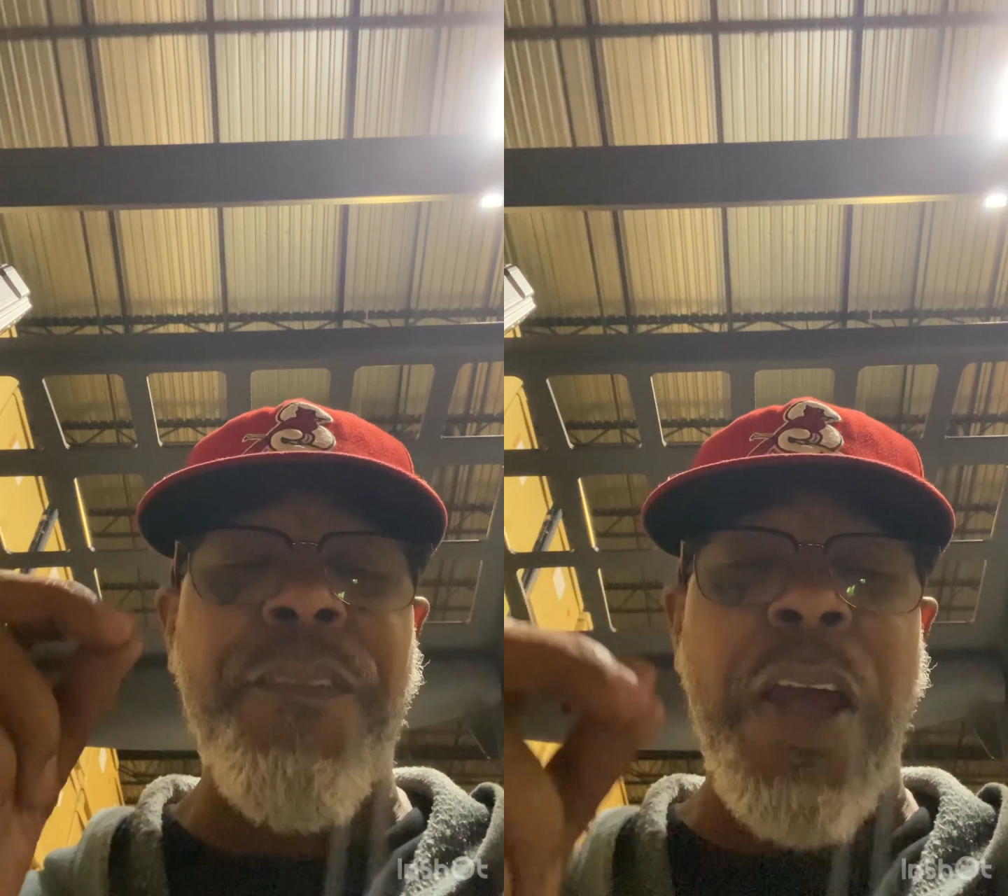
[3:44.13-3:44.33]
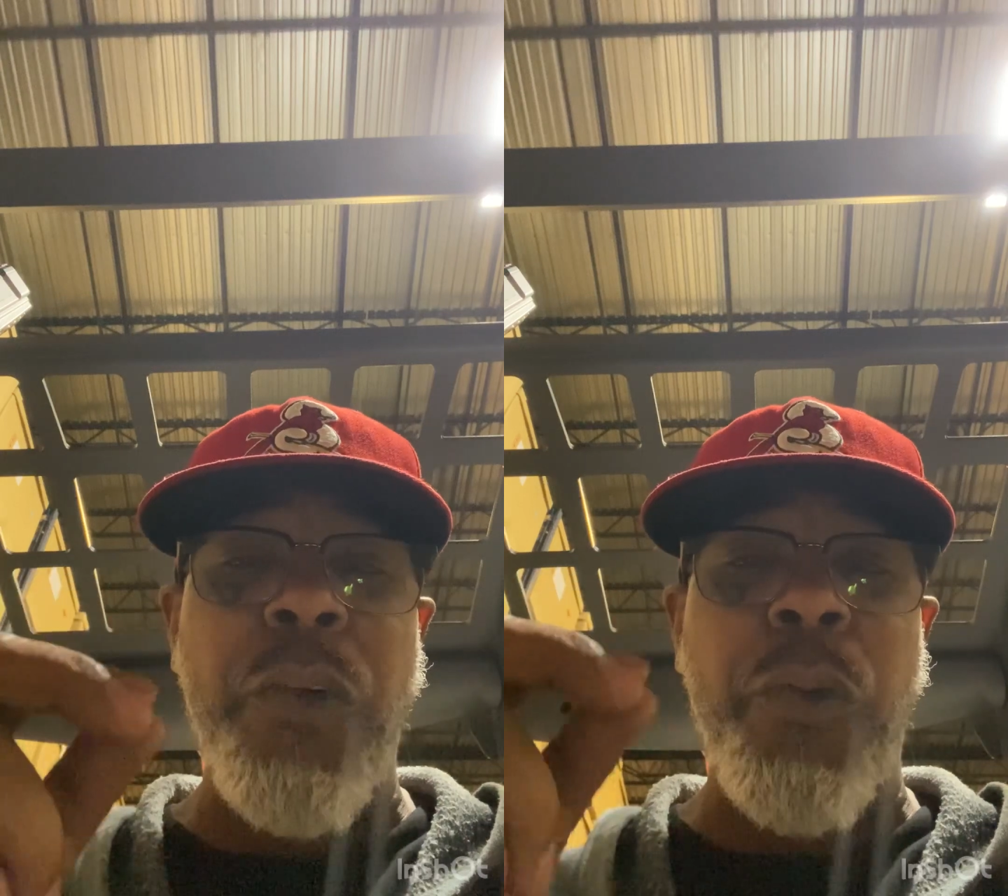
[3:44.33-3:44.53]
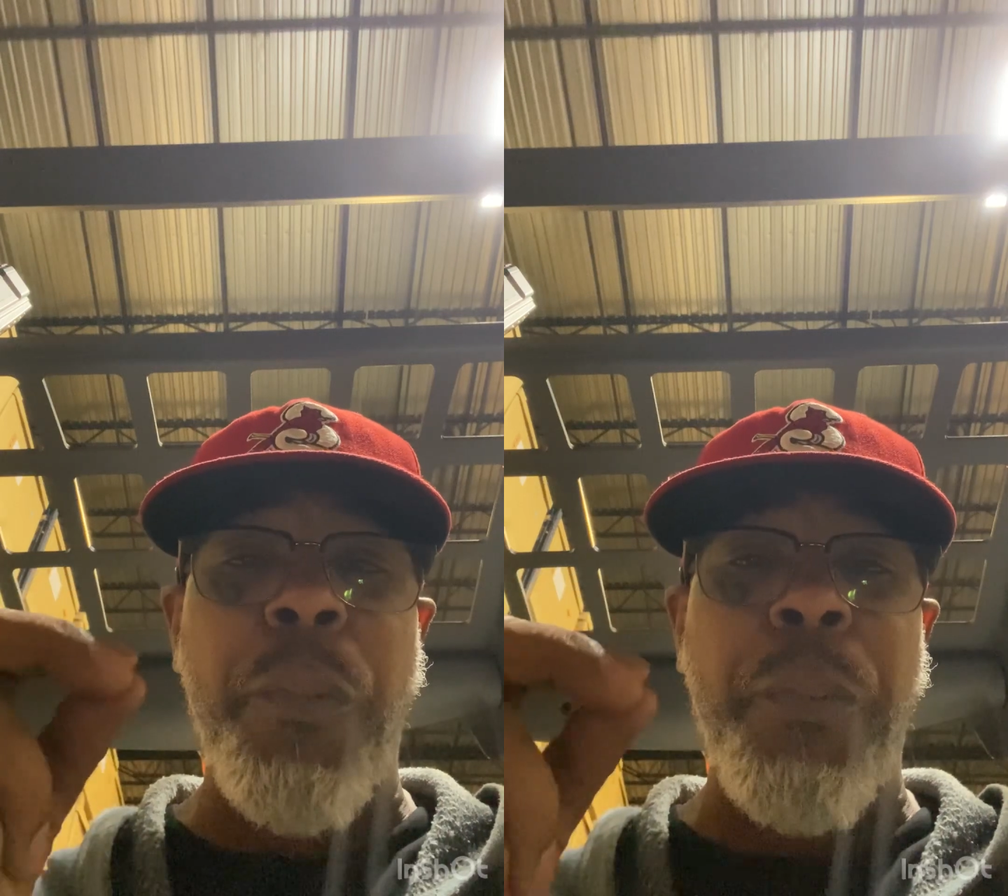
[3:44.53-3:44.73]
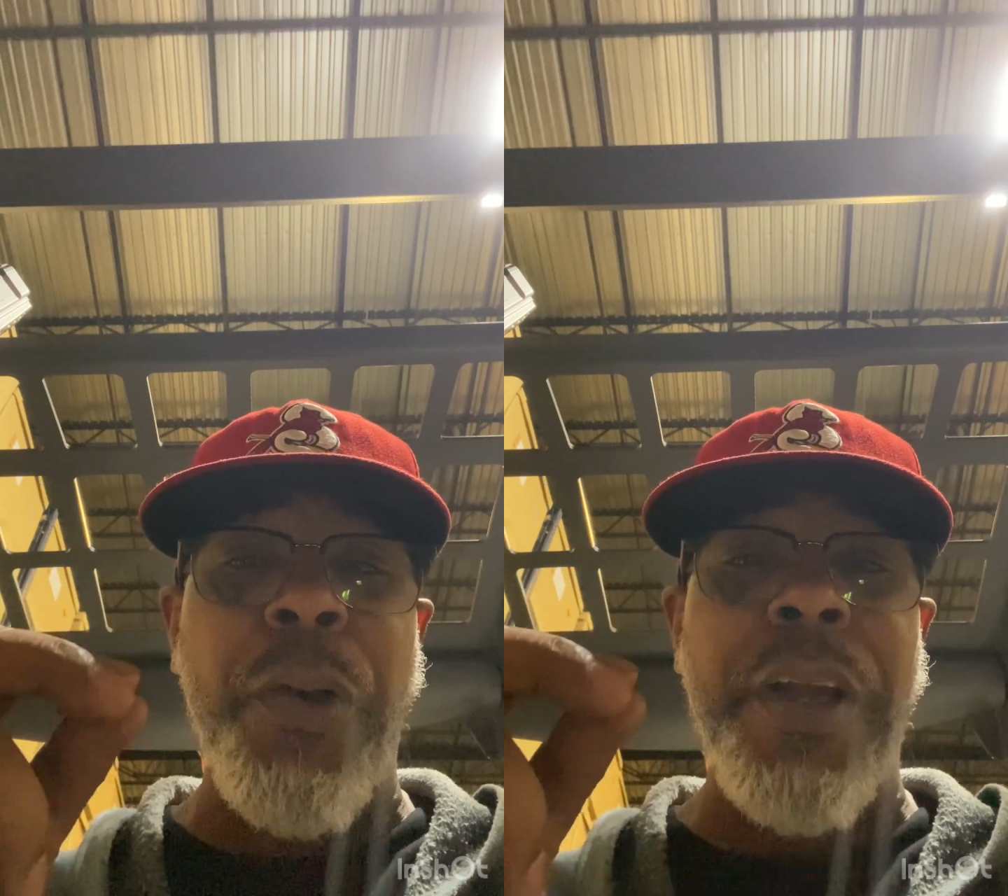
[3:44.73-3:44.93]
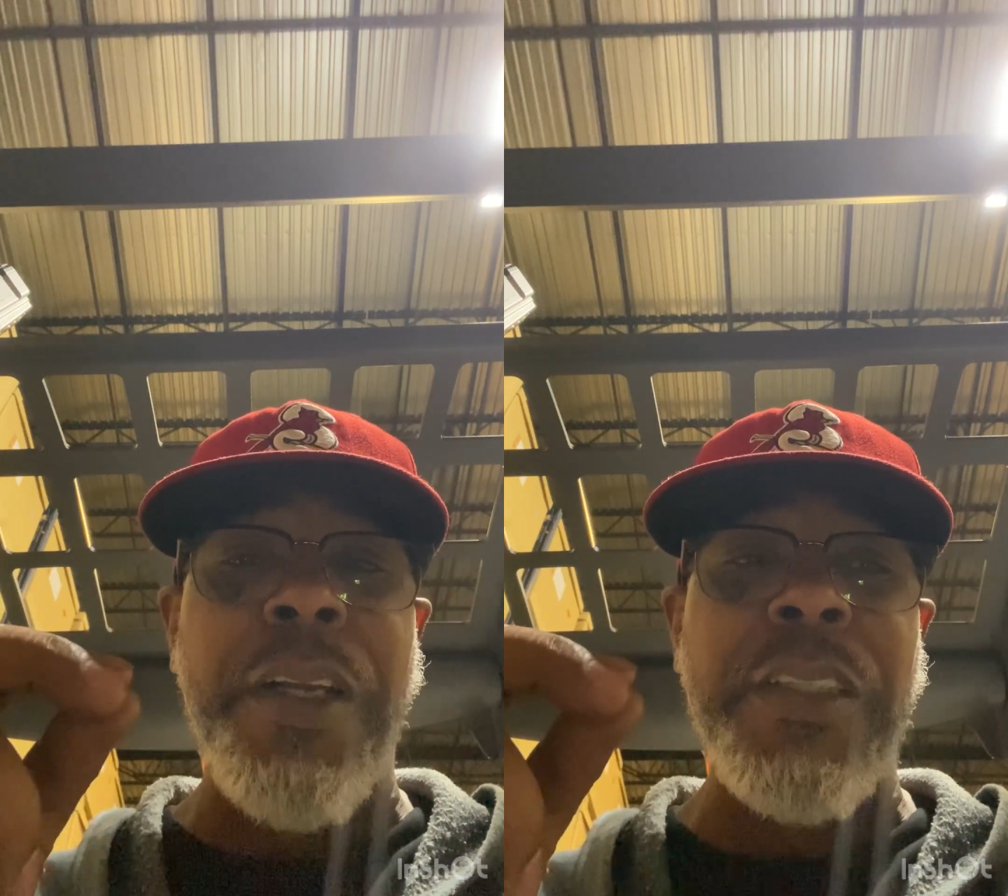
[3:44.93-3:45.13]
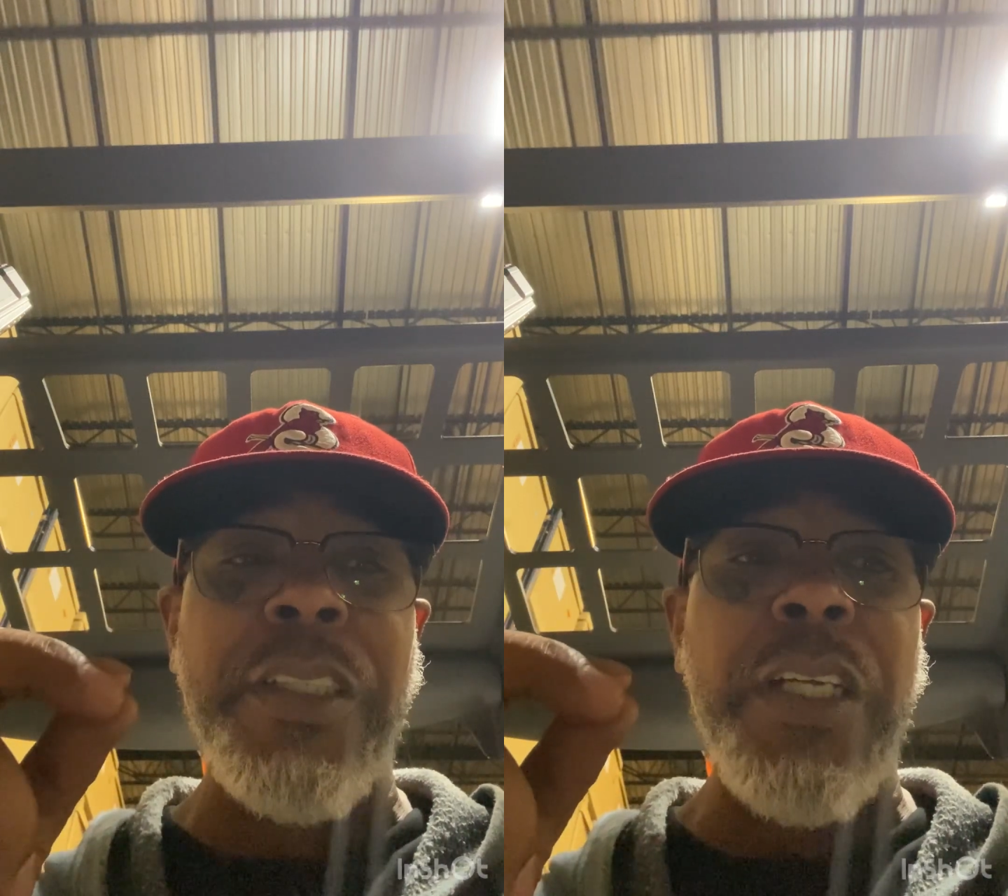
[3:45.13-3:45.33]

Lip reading: federal prison,